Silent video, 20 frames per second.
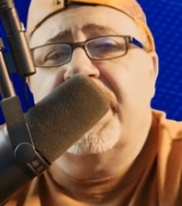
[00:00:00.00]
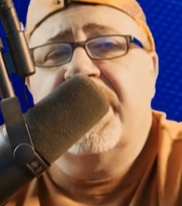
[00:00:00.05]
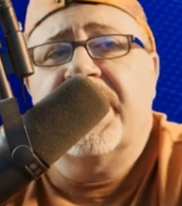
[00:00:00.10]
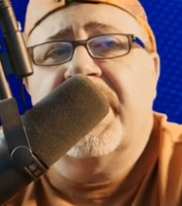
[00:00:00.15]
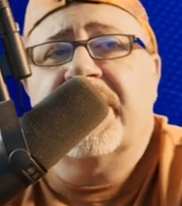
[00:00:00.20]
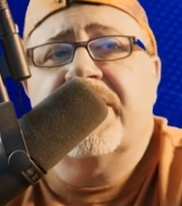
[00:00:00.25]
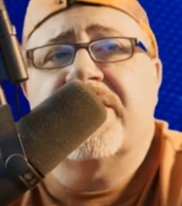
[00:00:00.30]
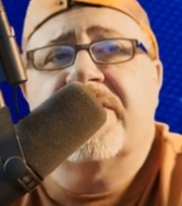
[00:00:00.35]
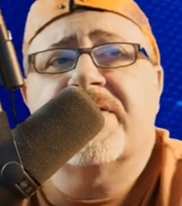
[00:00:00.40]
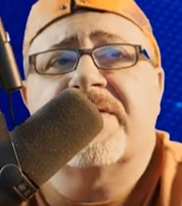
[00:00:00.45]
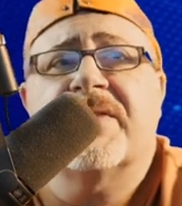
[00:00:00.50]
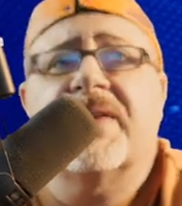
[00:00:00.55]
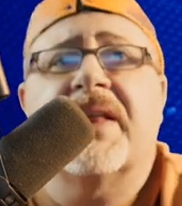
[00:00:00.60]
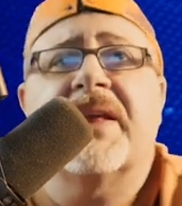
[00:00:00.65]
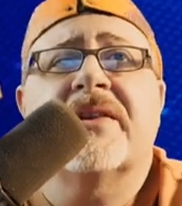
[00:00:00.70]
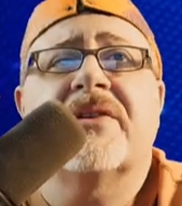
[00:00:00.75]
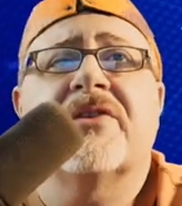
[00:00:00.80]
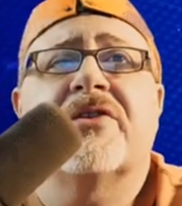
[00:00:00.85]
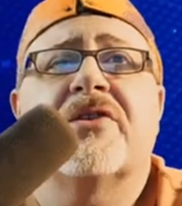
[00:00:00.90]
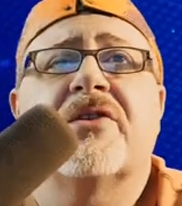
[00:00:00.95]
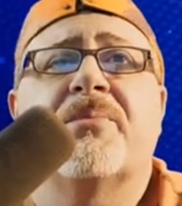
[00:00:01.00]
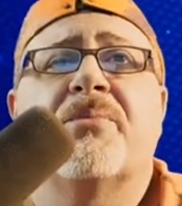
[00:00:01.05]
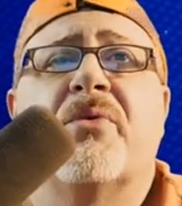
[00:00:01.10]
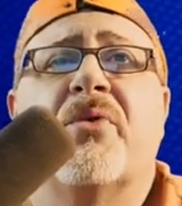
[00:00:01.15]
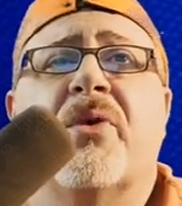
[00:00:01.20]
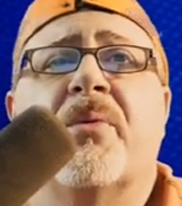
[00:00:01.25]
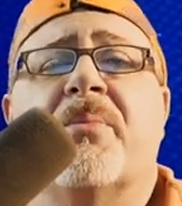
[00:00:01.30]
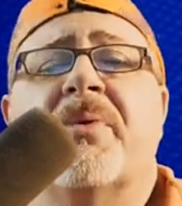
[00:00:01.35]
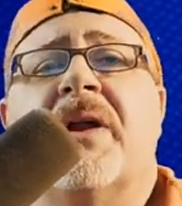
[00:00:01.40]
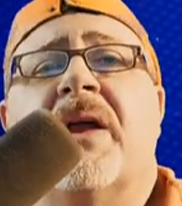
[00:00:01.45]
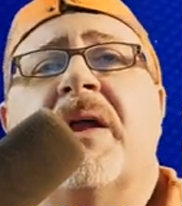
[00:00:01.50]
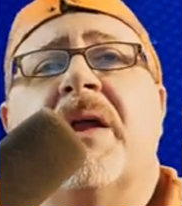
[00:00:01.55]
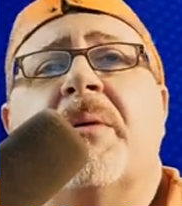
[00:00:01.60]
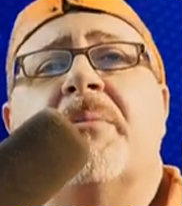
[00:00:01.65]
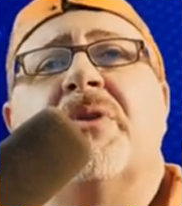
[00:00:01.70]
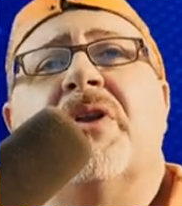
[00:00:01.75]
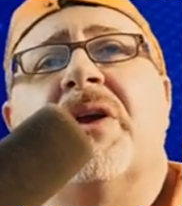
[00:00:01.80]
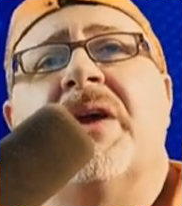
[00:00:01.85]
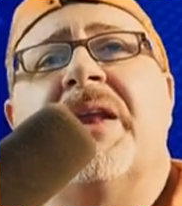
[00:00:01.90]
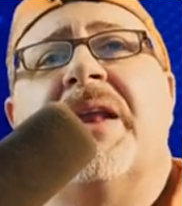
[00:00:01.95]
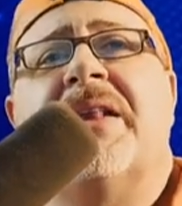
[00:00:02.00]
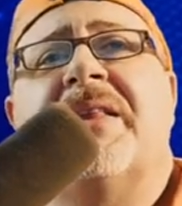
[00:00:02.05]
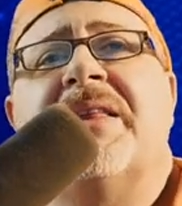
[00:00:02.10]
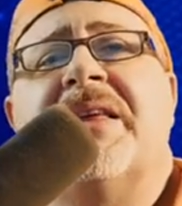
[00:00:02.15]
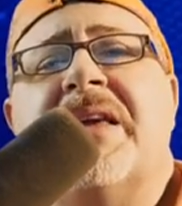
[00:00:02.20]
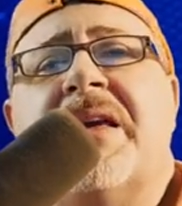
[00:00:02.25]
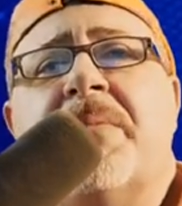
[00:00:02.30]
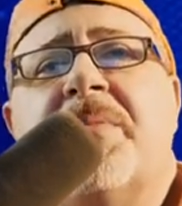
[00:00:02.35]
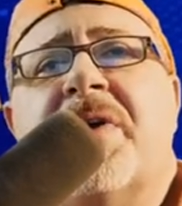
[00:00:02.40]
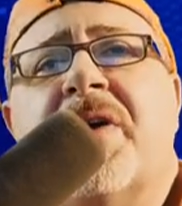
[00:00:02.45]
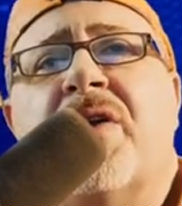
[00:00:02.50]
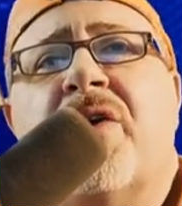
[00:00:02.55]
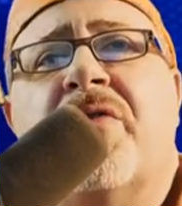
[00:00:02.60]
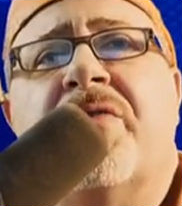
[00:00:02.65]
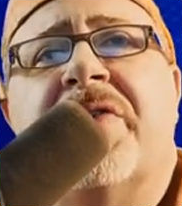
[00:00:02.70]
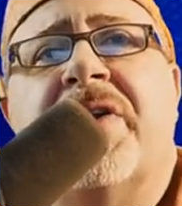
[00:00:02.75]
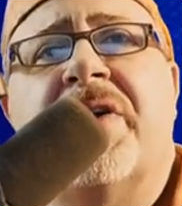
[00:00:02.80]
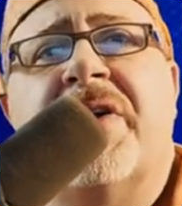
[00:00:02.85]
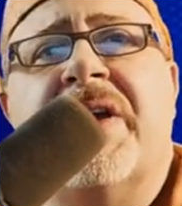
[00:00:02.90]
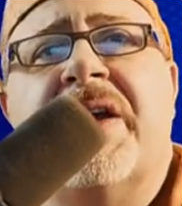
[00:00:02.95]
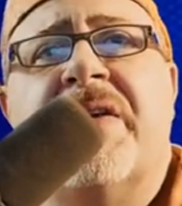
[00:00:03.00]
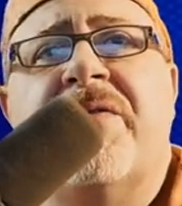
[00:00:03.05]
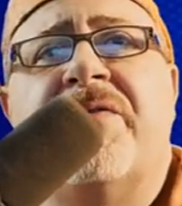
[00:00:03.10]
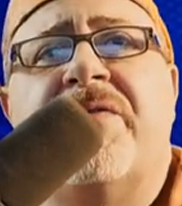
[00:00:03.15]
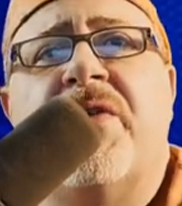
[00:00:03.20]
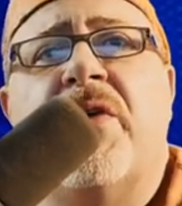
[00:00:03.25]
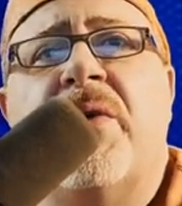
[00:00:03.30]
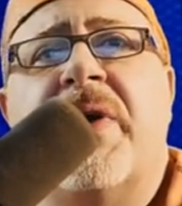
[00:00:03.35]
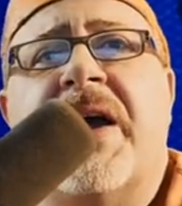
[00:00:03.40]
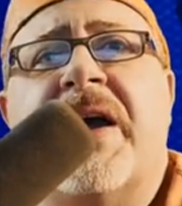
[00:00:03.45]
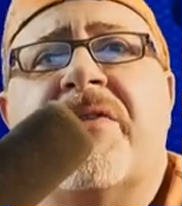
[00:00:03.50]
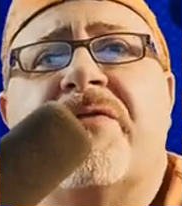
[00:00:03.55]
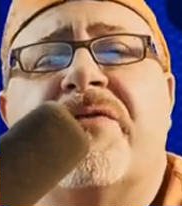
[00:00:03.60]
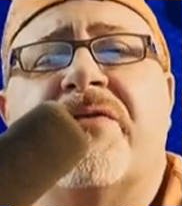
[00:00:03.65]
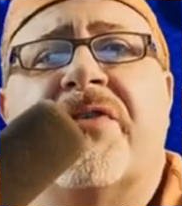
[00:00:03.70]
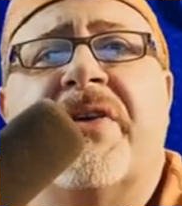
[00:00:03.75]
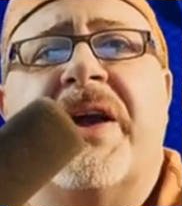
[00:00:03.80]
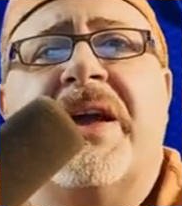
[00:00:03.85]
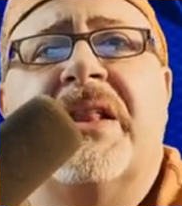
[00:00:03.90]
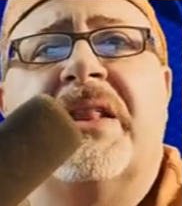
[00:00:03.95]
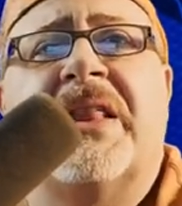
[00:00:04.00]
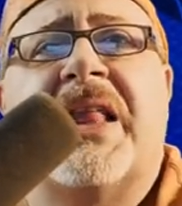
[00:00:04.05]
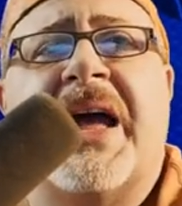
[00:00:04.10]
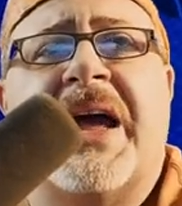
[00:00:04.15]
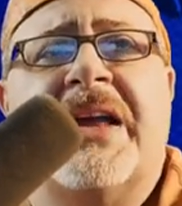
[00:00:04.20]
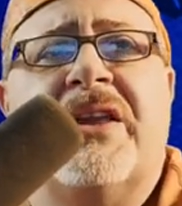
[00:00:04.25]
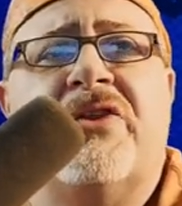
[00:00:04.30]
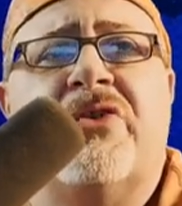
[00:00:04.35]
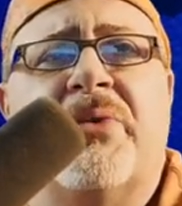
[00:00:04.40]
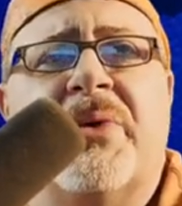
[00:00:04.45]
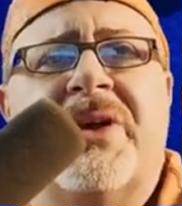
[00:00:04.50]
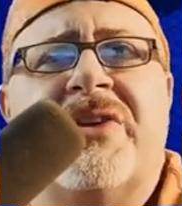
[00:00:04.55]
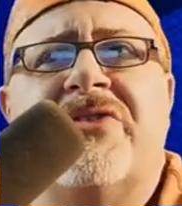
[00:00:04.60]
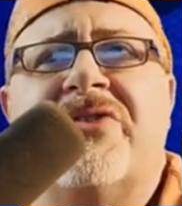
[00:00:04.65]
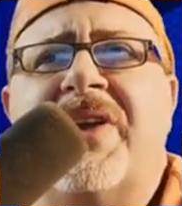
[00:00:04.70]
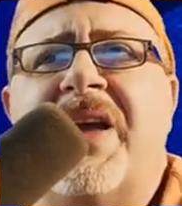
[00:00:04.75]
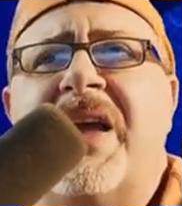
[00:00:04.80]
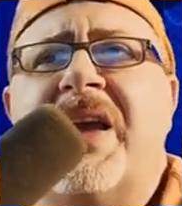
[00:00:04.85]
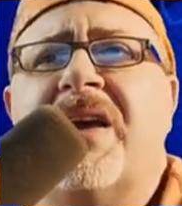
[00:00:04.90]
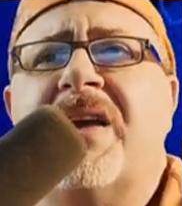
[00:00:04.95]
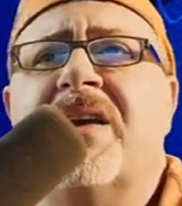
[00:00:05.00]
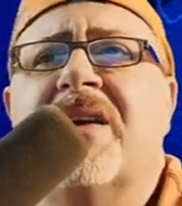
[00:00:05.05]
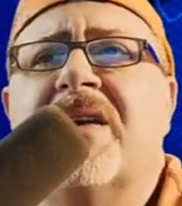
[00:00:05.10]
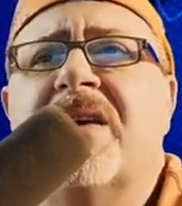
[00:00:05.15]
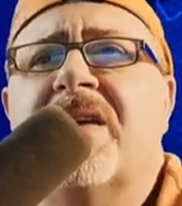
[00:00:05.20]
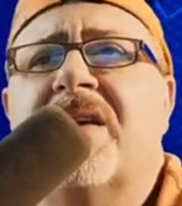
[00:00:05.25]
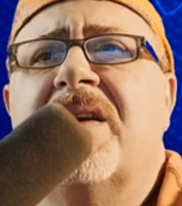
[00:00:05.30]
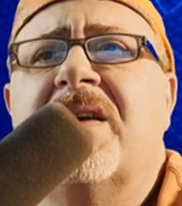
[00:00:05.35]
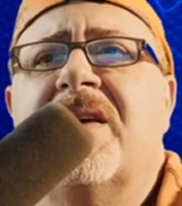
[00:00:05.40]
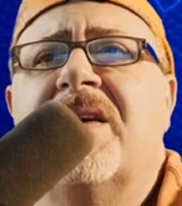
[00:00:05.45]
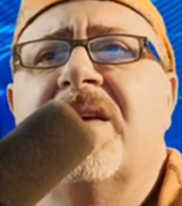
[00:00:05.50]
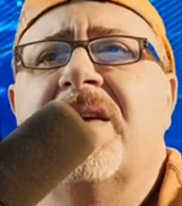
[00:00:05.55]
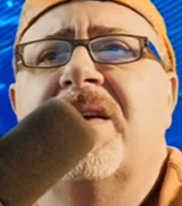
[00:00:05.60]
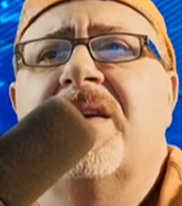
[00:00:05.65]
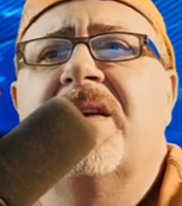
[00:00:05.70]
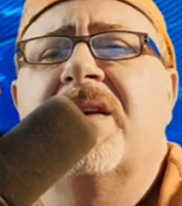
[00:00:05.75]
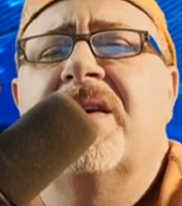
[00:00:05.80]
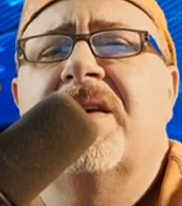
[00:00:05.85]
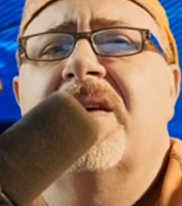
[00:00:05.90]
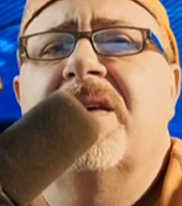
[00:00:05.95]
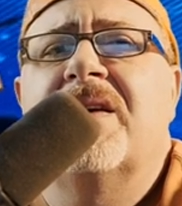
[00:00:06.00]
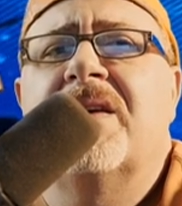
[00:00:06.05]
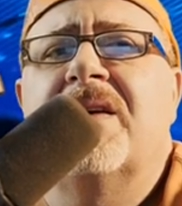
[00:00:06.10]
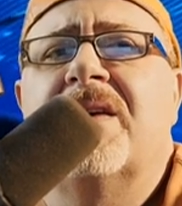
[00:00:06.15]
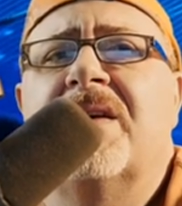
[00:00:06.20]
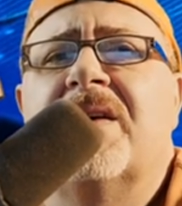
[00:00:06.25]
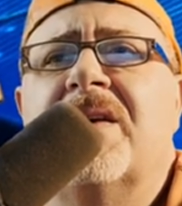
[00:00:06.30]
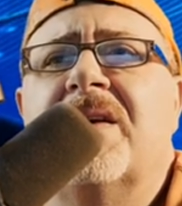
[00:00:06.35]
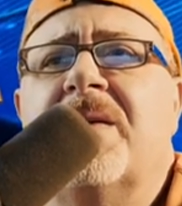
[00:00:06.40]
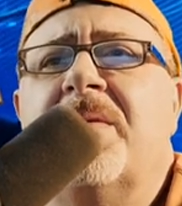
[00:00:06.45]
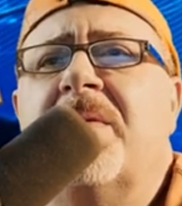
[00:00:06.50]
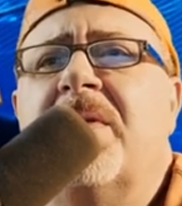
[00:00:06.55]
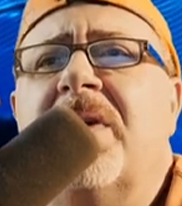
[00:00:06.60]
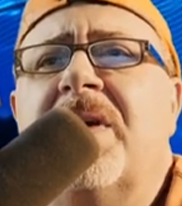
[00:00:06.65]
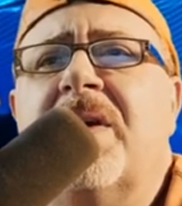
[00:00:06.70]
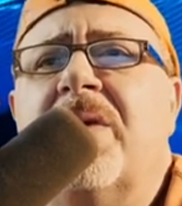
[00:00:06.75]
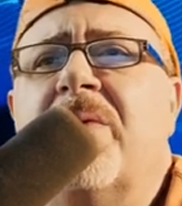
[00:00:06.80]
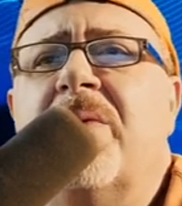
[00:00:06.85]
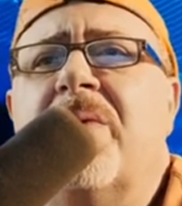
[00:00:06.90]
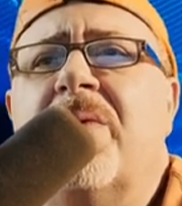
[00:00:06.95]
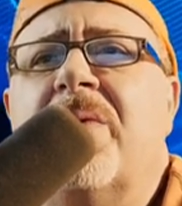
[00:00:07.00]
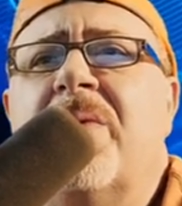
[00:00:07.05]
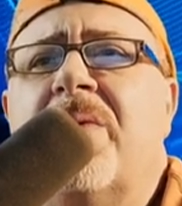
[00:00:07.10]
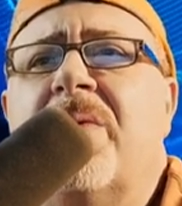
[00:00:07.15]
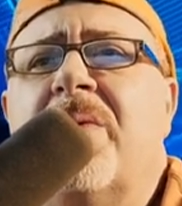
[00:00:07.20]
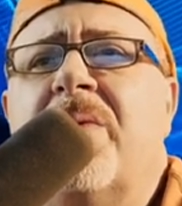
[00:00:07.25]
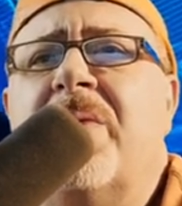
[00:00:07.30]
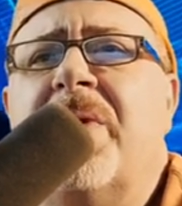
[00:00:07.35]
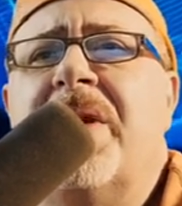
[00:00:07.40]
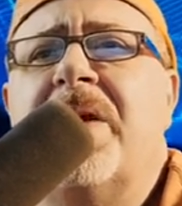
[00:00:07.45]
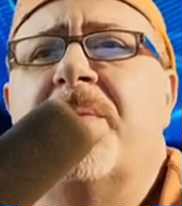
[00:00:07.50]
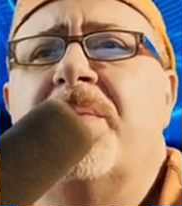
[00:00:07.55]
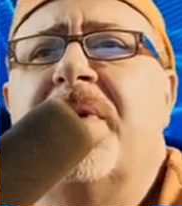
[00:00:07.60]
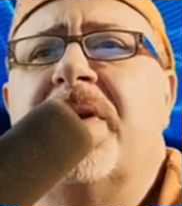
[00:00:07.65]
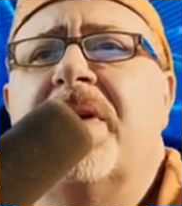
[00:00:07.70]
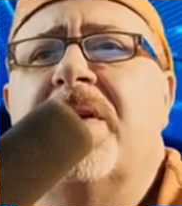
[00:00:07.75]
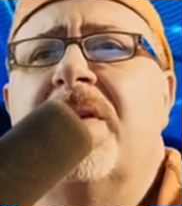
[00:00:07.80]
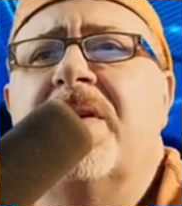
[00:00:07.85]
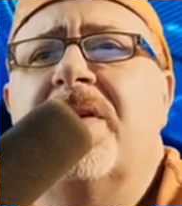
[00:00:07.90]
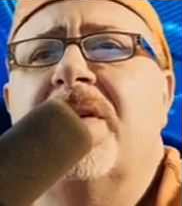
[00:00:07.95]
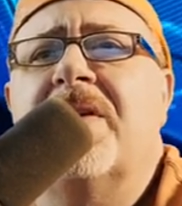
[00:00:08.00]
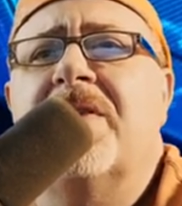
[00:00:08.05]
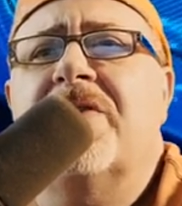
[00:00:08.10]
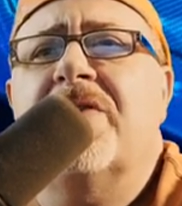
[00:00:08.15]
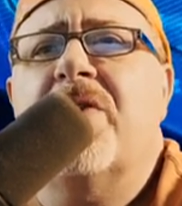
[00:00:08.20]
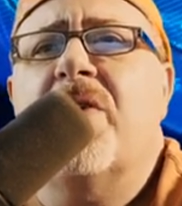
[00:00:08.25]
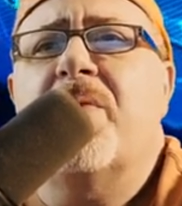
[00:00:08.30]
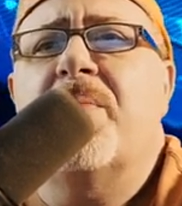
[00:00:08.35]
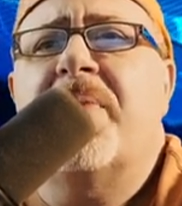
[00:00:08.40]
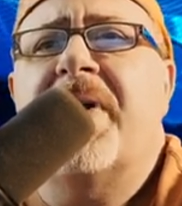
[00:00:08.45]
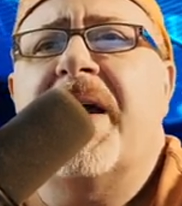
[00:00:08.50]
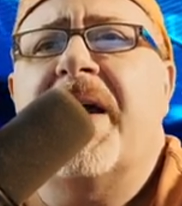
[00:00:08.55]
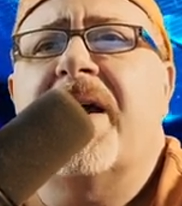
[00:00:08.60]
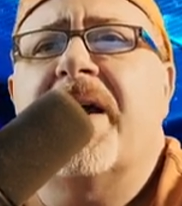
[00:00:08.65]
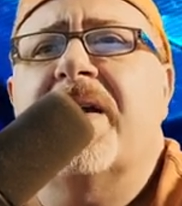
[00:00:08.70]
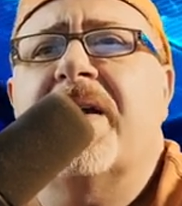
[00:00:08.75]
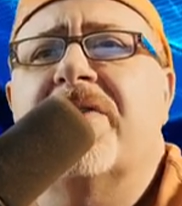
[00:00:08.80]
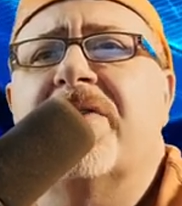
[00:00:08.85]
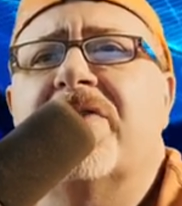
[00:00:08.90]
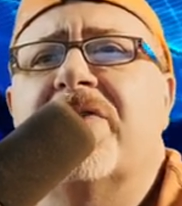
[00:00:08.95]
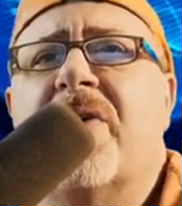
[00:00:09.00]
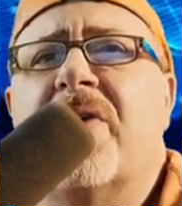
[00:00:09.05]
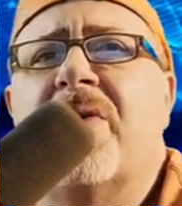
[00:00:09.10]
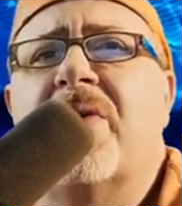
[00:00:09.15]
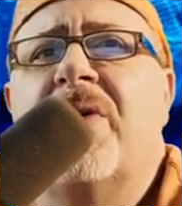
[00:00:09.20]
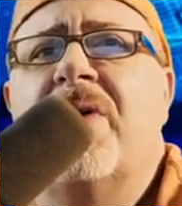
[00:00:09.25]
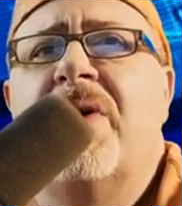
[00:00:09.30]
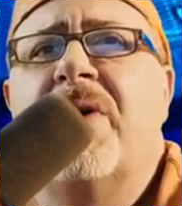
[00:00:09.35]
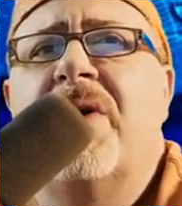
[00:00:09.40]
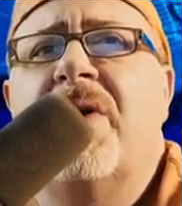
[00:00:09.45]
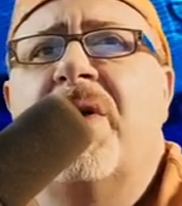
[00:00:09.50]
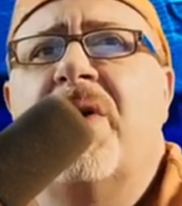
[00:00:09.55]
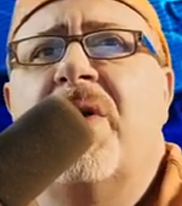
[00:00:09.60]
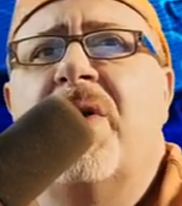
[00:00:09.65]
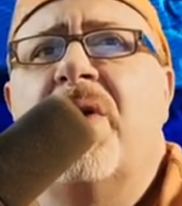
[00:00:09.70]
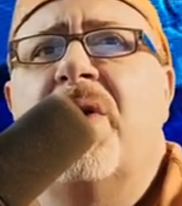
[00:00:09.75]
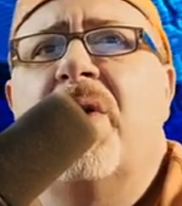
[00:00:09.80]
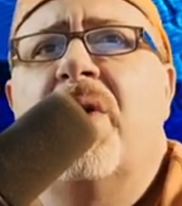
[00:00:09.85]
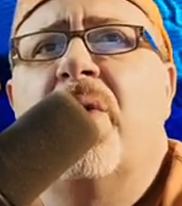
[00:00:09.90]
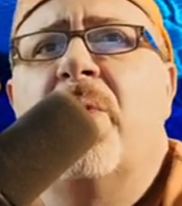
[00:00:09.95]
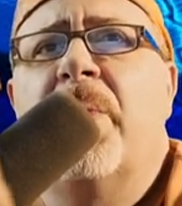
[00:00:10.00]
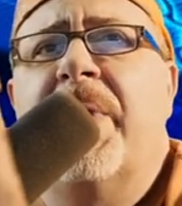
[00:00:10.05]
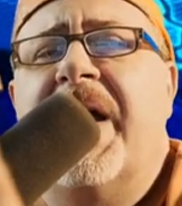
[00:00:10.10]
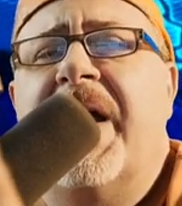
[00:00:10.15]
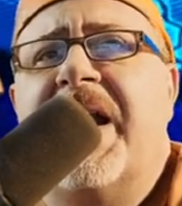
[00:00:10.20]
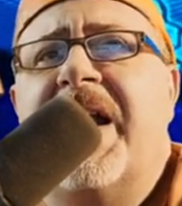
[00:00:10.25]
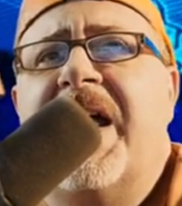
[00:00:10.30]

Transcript: and then you got to select the support. But then I'm looking at the email over there, info@FreightlineUSA. And I'm like, wait a minute, let's go back. So we